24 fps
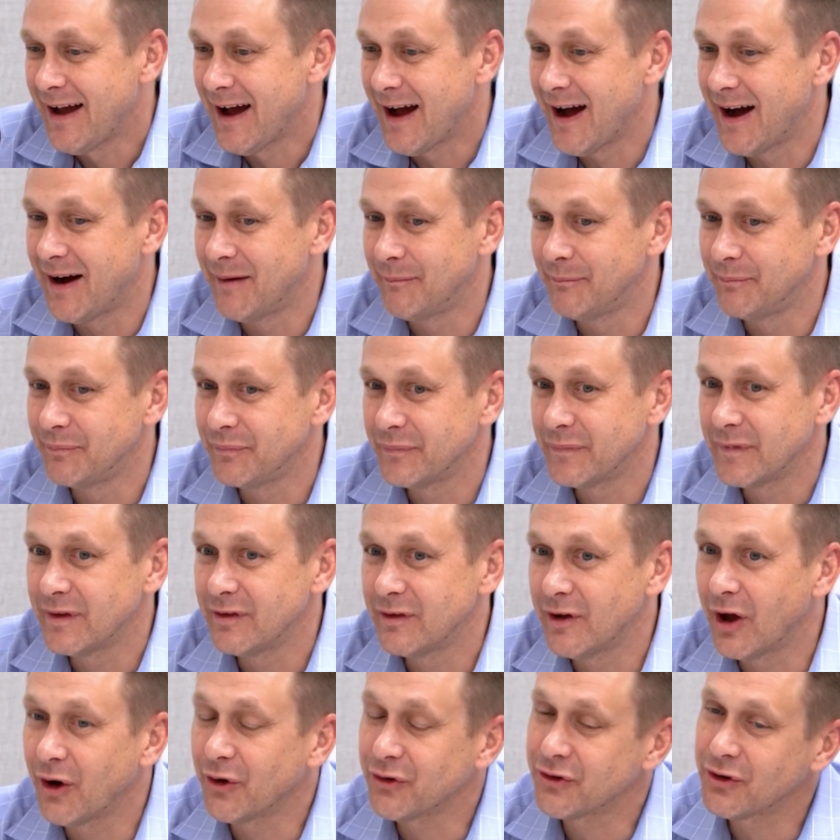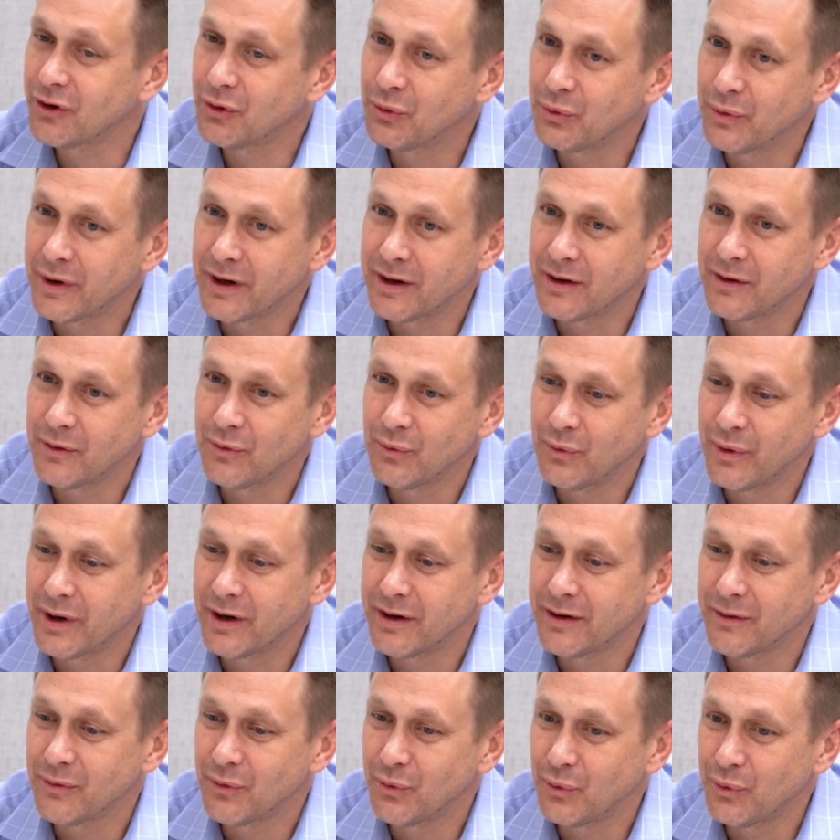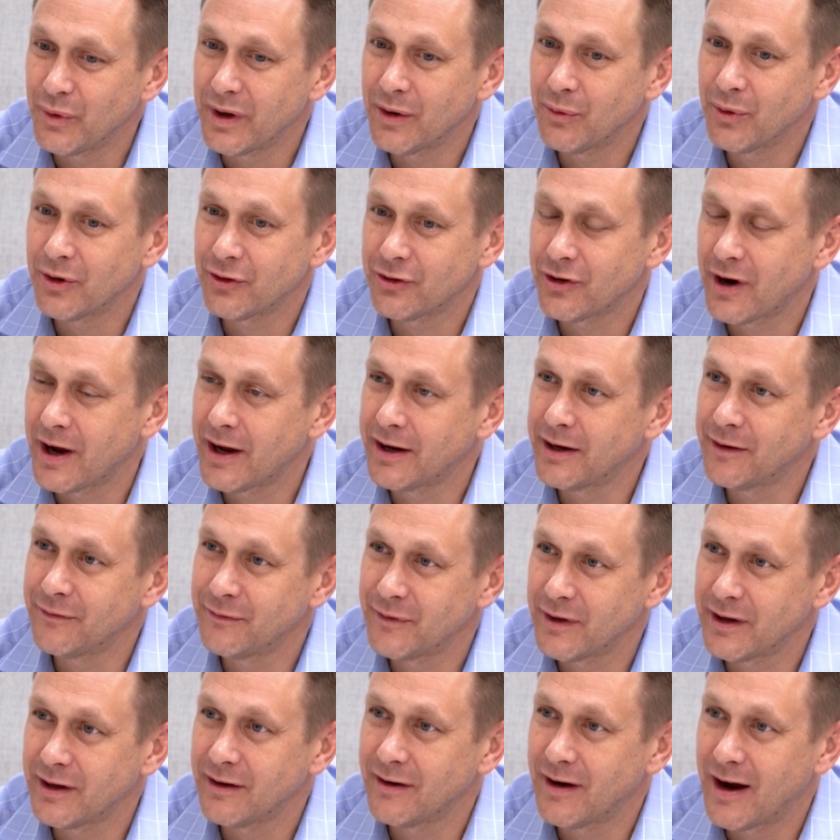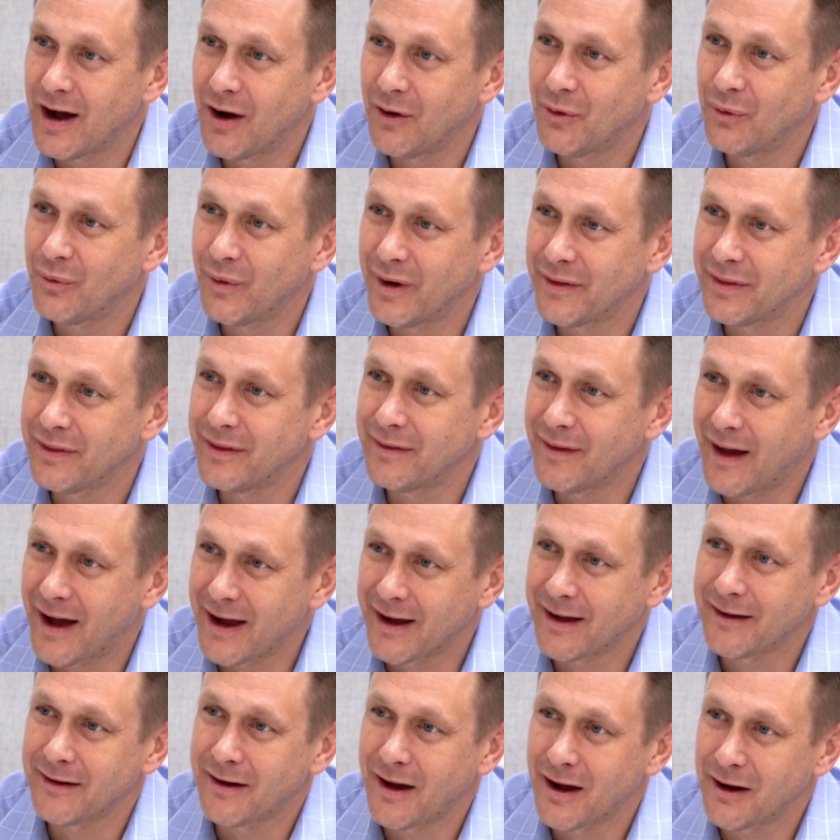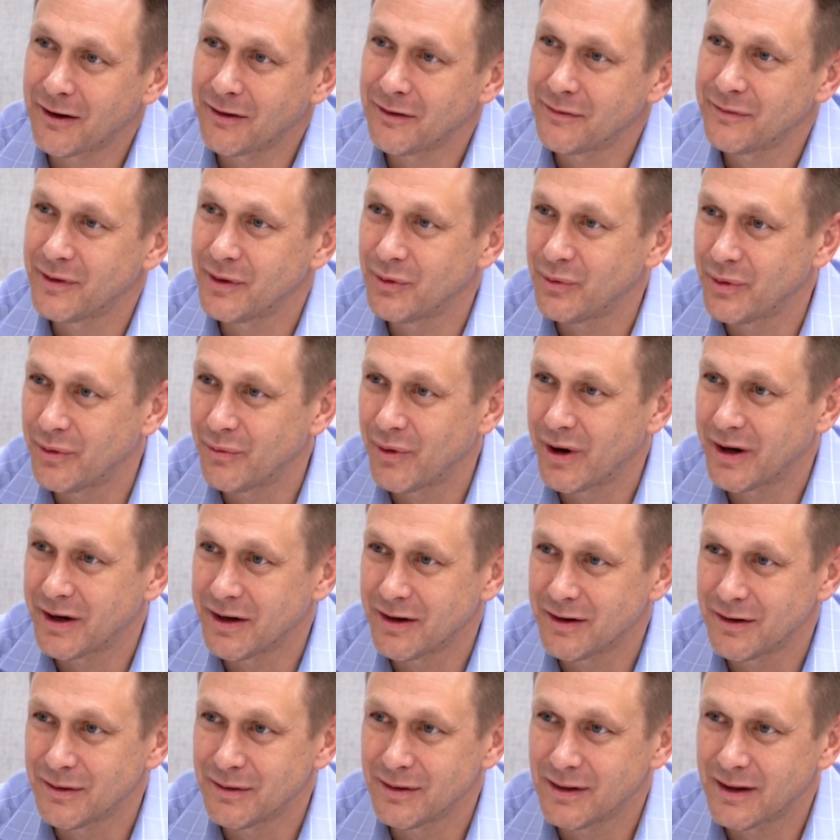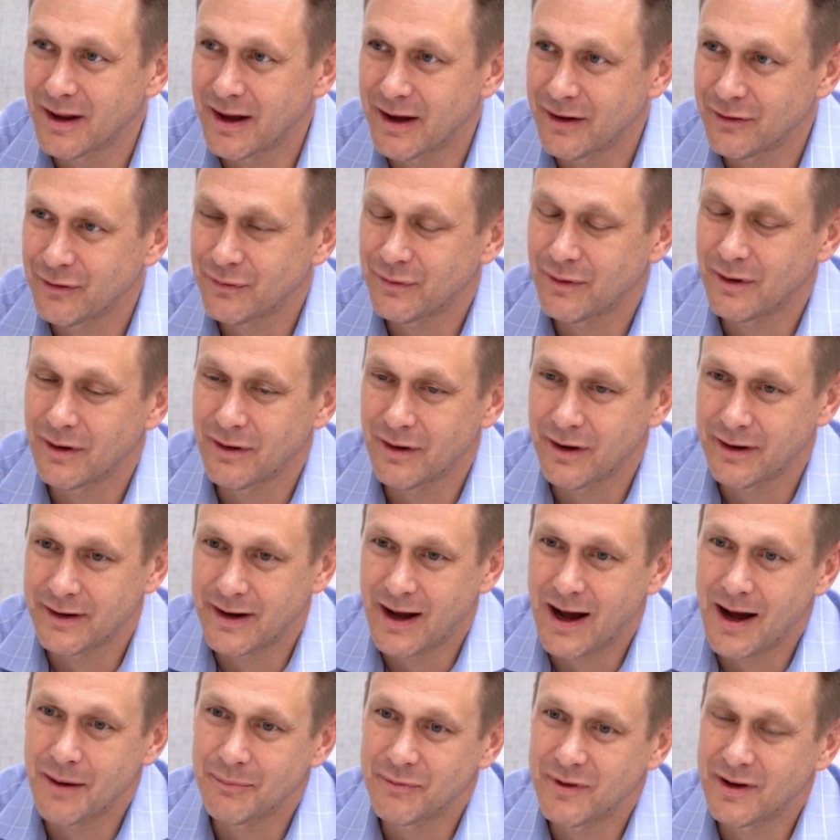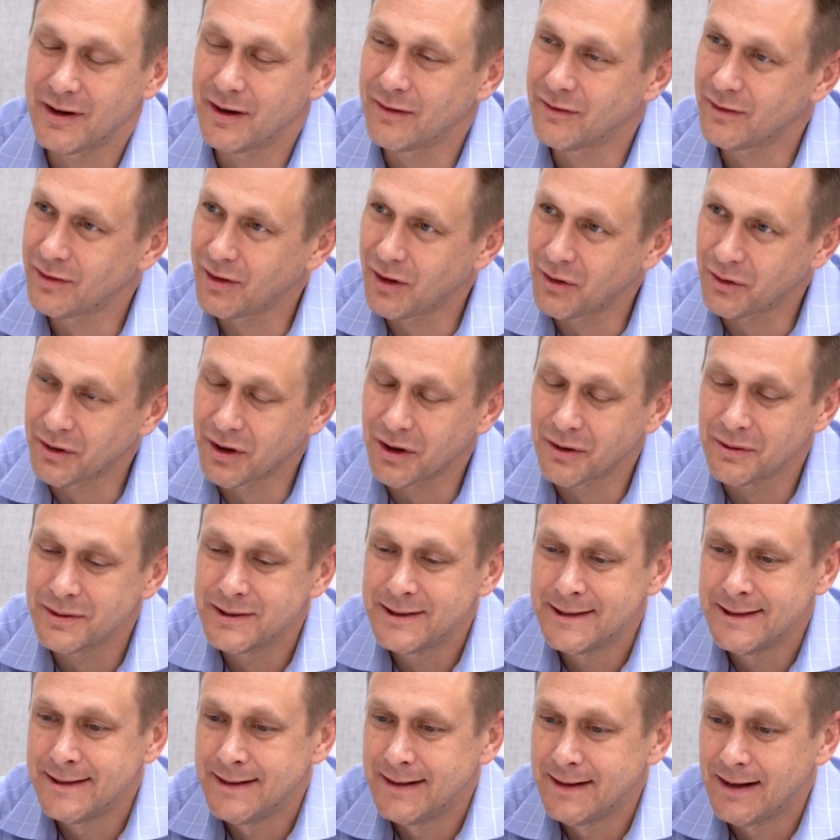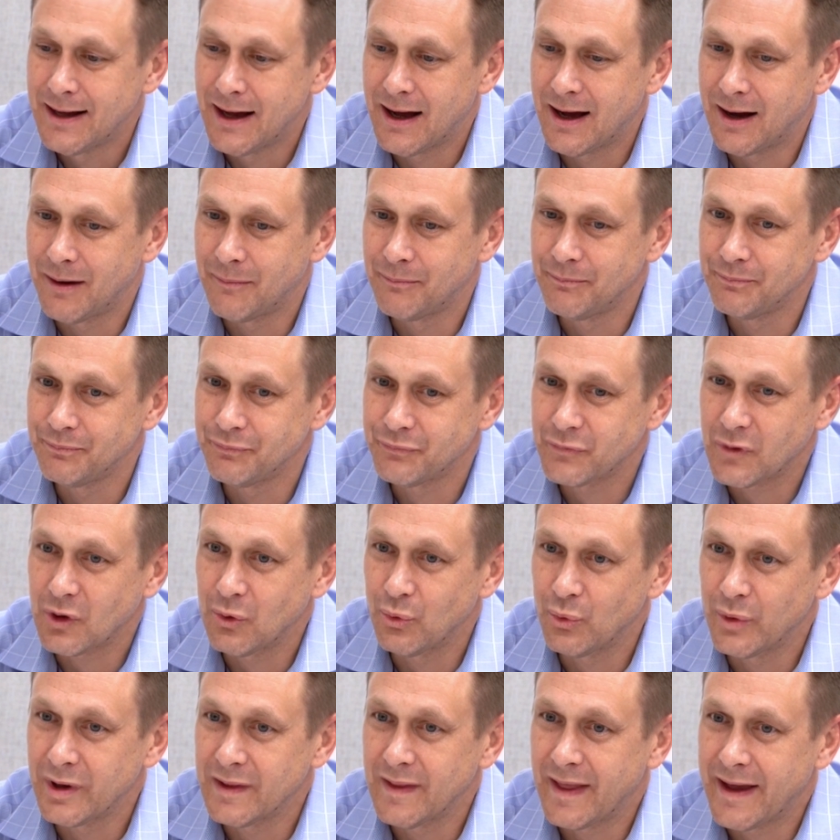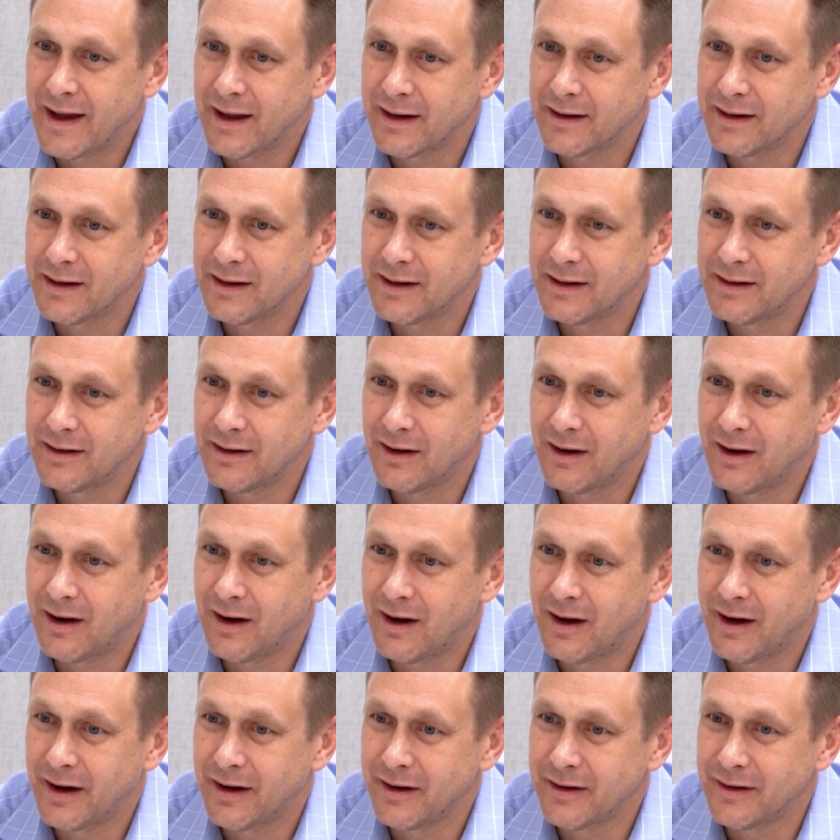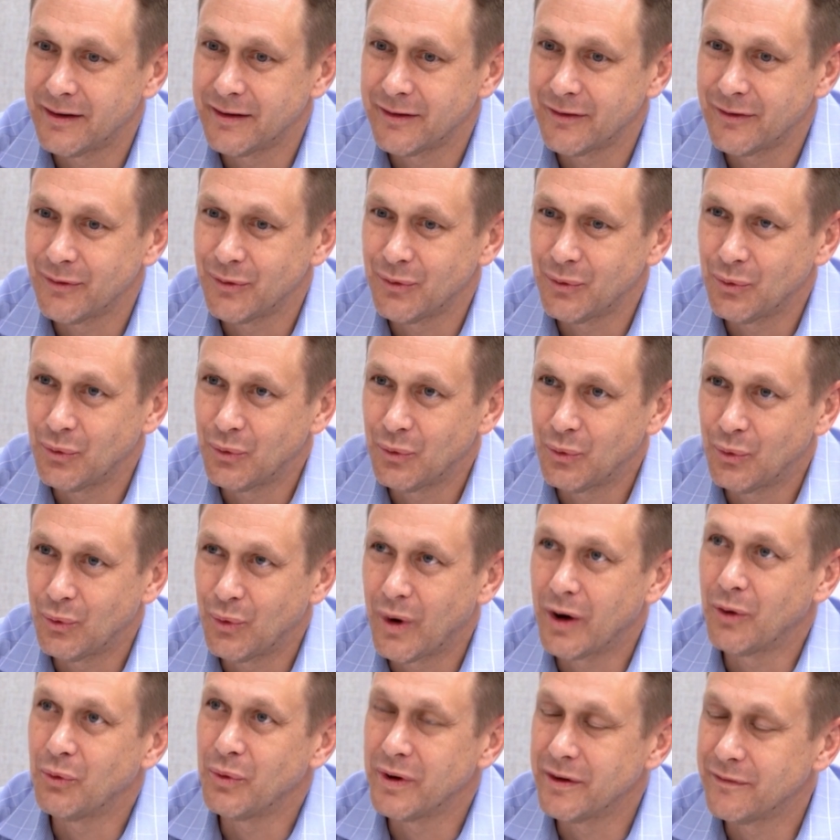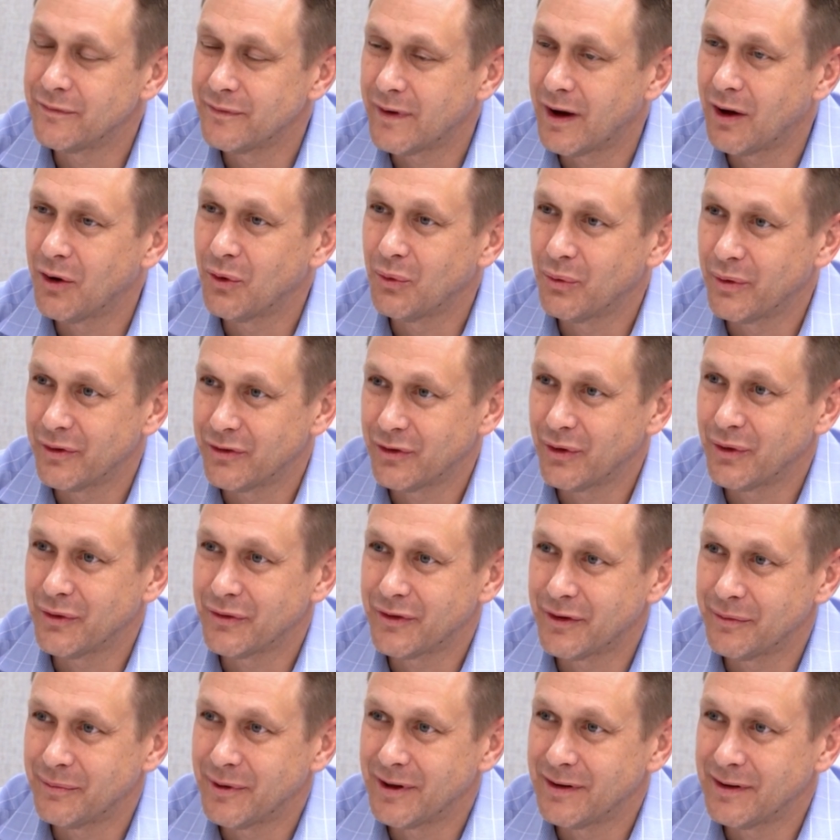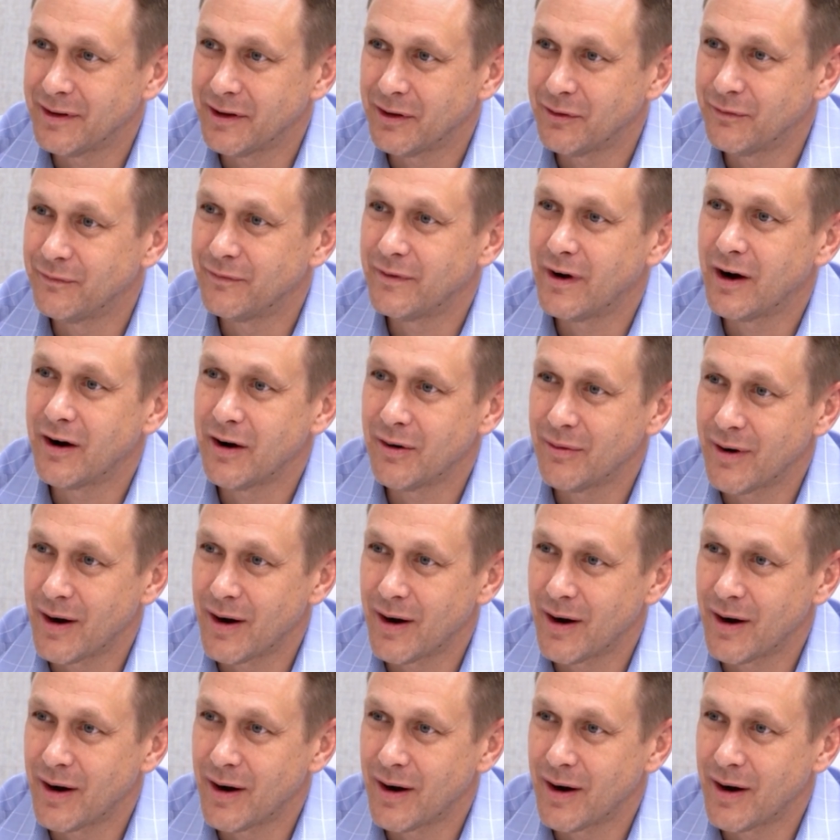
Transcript: Um, no, so when when we were trying to figure out what iconography we wanted to utilize for Adopt and its logo, um, we landed on what we felt was ultimately very